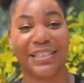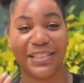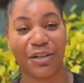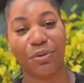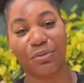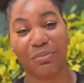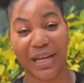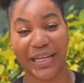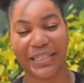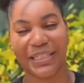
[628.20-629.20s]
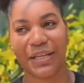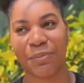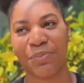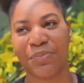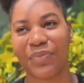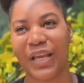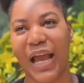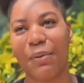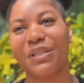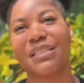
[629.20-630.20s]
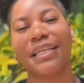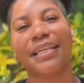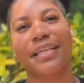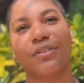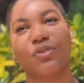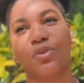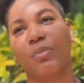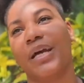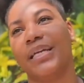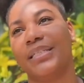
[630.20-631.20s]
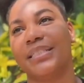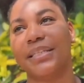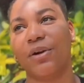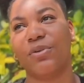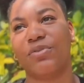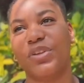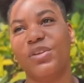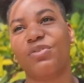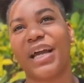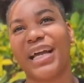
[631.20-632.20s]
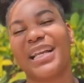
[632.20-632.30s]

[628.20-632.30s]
first watched on our channel has changed my financial journey up